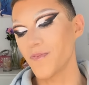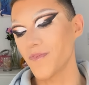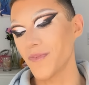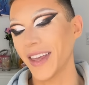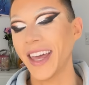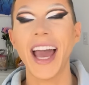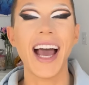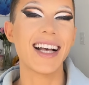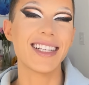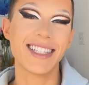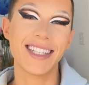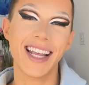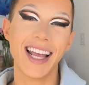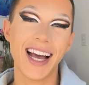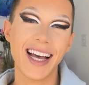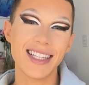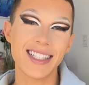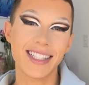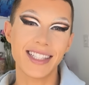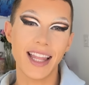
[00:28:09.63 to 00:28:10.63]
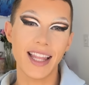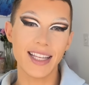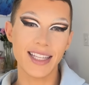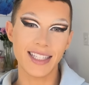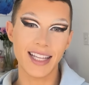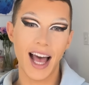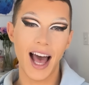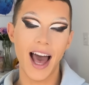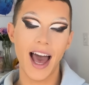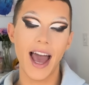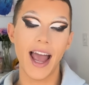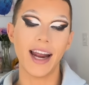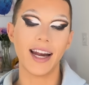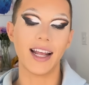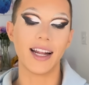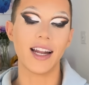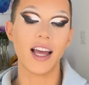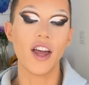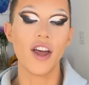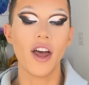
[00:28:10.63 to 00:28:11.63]
casting us to the side,
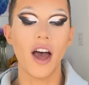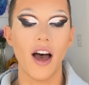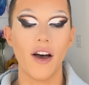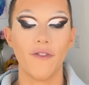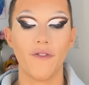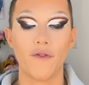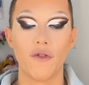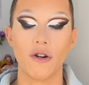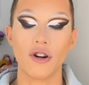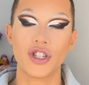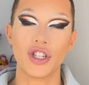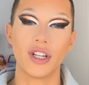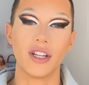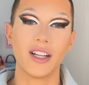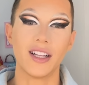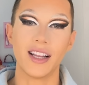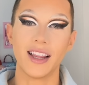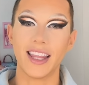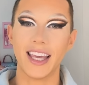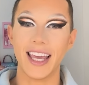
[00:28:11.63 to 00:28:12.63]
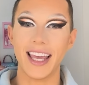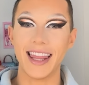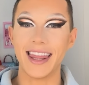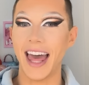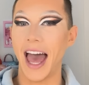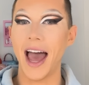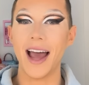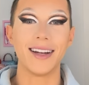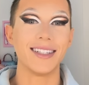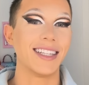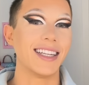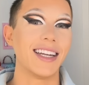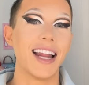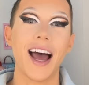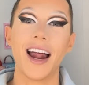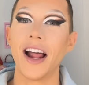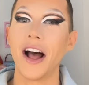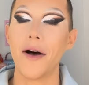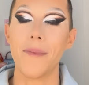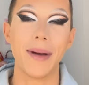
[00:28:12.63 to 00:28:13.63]
and unfortunately that did
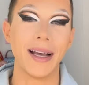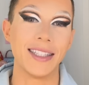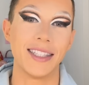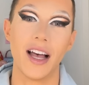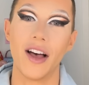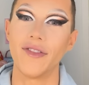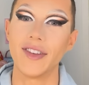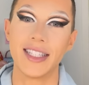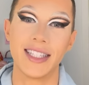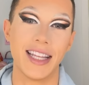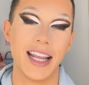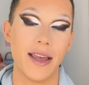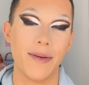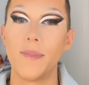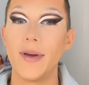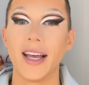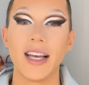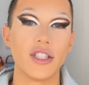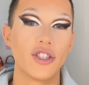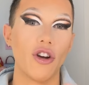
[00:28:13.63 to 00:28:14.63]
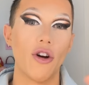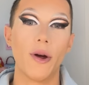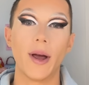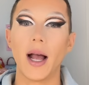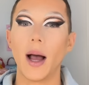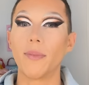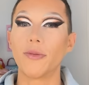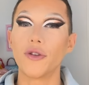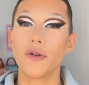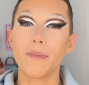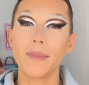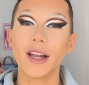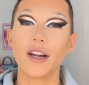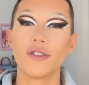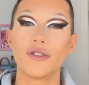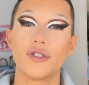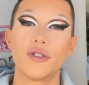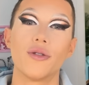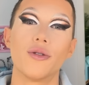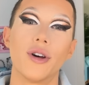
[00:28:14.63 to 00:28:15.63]
not help my self-esteem because growing up through middle
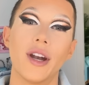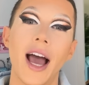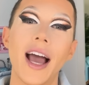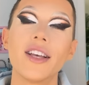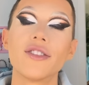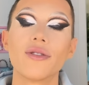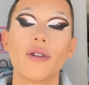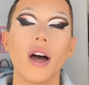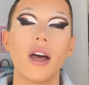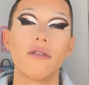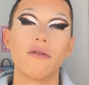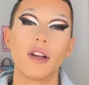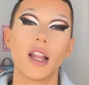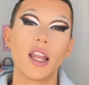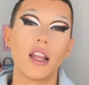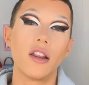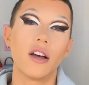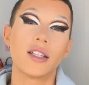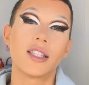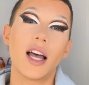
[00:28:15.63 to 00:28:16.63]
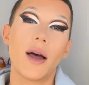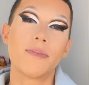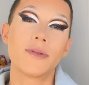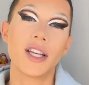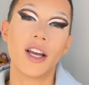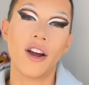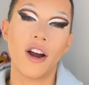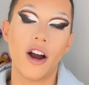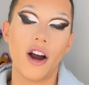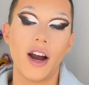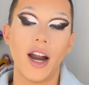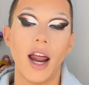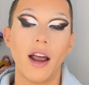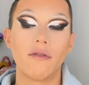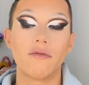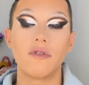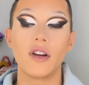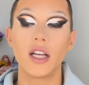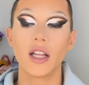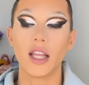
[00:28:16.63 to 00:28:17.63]
school and high school I really looked up to her and I
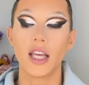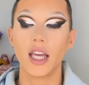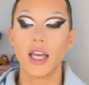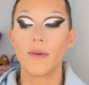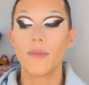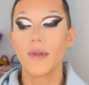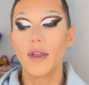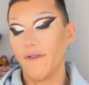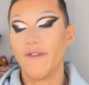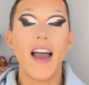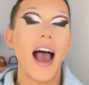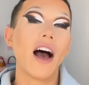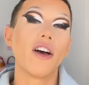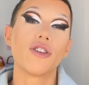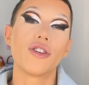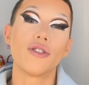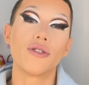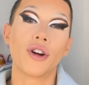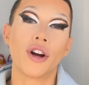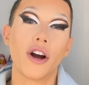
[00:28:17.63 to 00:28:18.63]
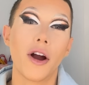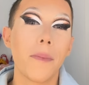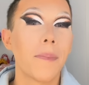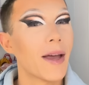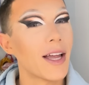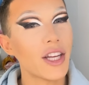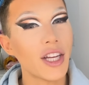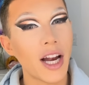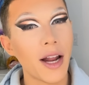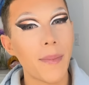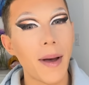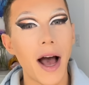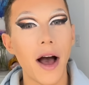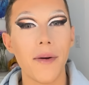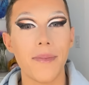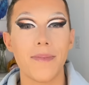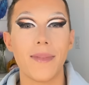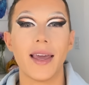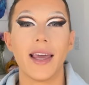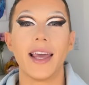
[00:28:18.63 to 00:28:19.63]
really valued her opinion
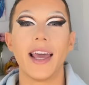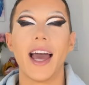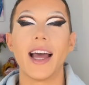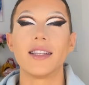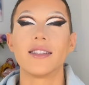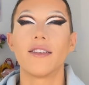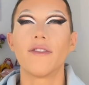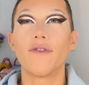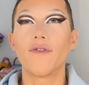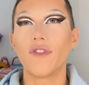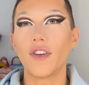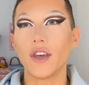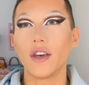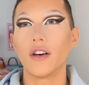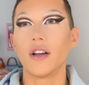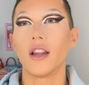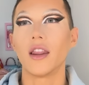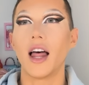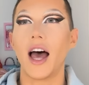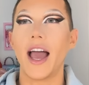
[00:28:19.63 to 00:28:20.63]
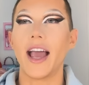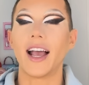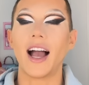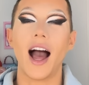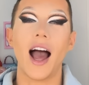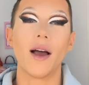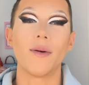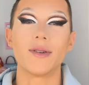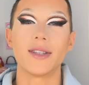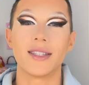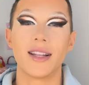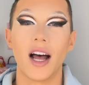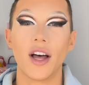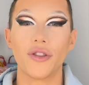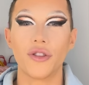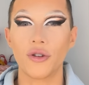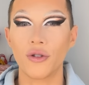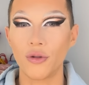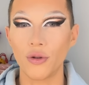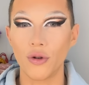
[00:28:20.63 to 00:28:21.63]
about me, and to feel like I was not
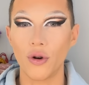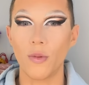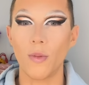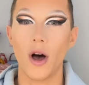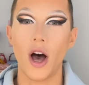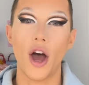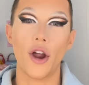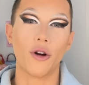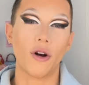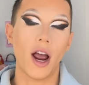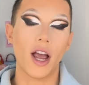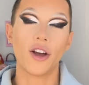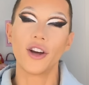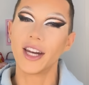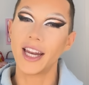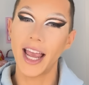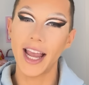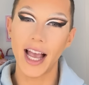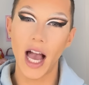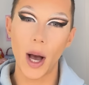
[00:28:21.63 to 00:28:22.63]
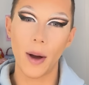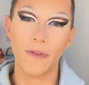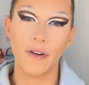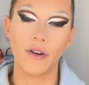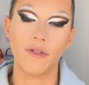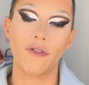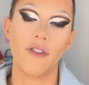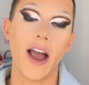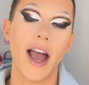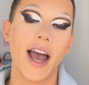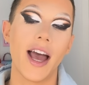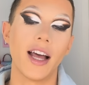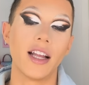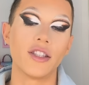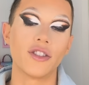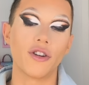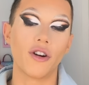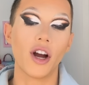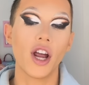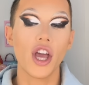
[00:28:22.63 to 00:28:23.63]
the cool one or I couldn't hang out with her
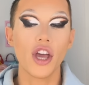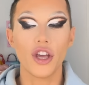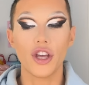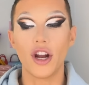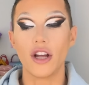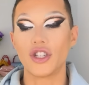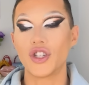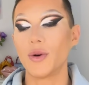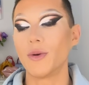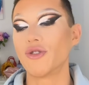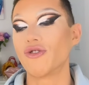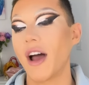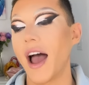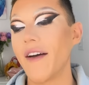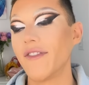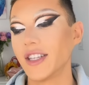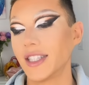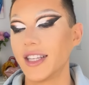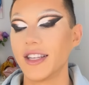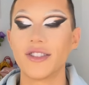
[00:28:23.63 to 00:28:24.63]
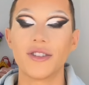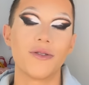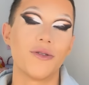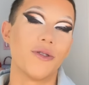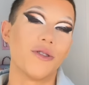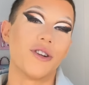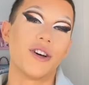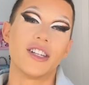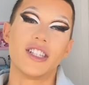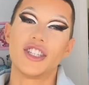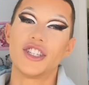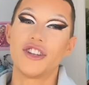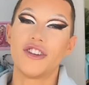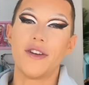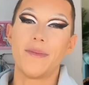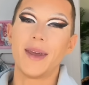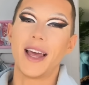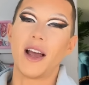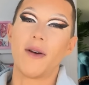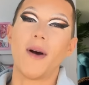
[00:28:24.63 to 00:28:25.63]
friends, or you know, she would drive us to school and she
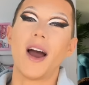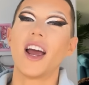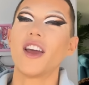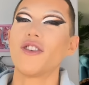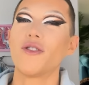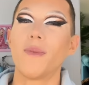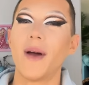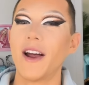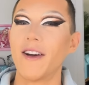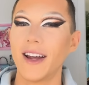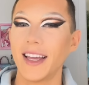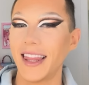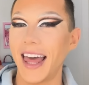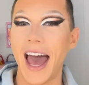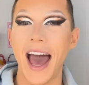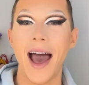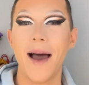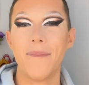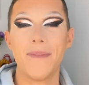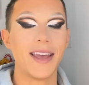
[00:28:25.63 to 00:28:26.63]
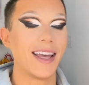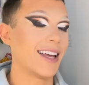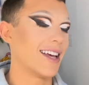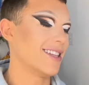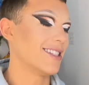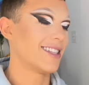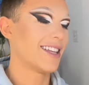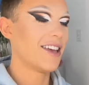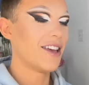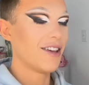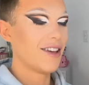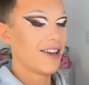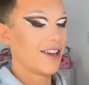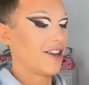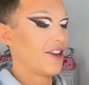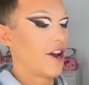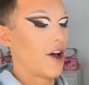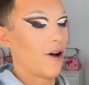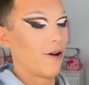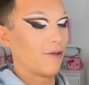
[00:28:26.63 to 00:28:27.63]
would be like, why are you wearing that? Because,
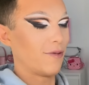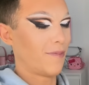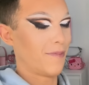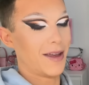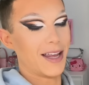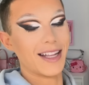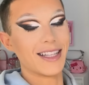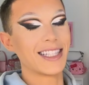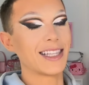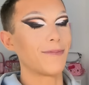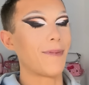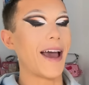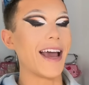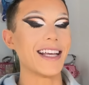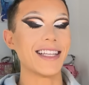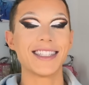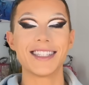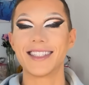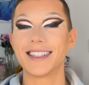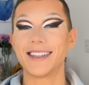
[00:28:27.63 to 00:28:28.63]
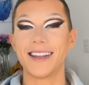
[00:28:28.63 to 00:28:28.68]
you know, me and Spice,